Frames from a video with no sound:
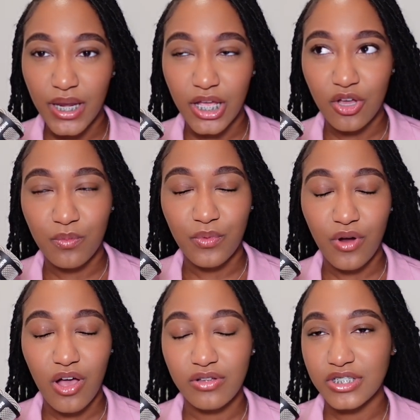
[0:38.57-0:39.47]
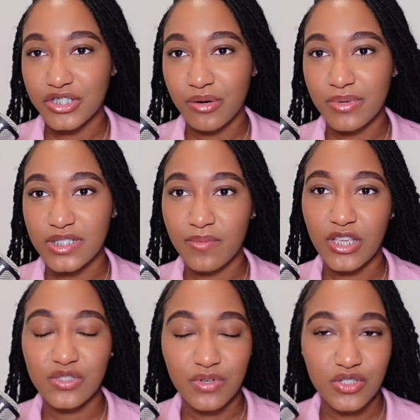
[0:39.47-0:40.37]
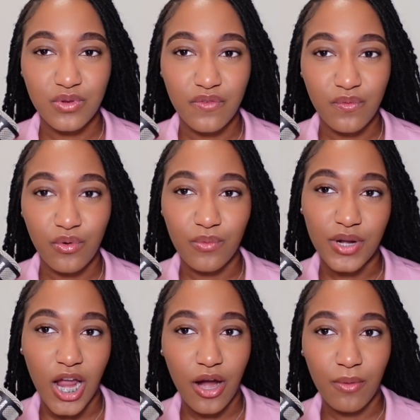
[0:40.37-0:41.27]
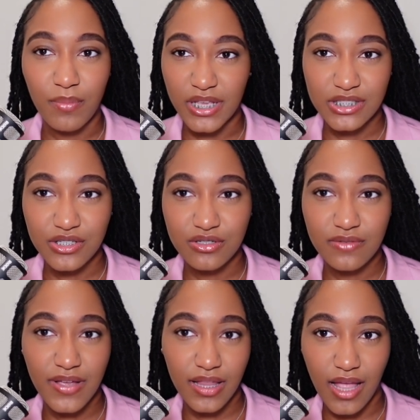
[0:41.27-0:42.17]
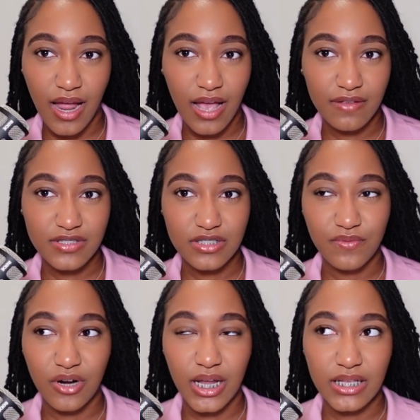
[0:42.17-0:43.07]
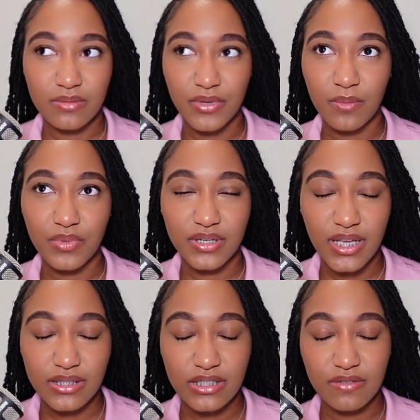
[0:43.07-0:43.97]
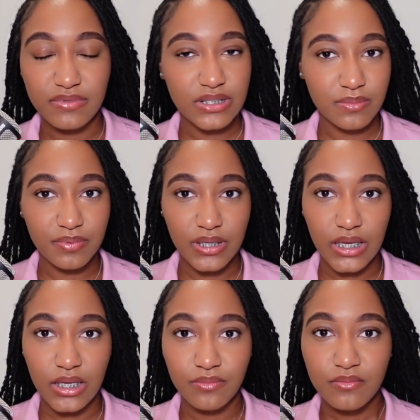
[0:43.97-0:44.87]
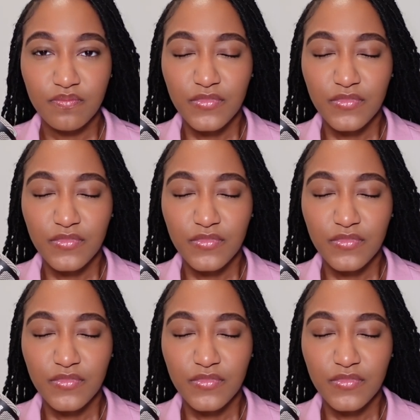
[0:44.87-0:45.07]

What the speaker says: and I hope we're all determined to make 2024 one of our best years of our lives as far as being productive, disciplined,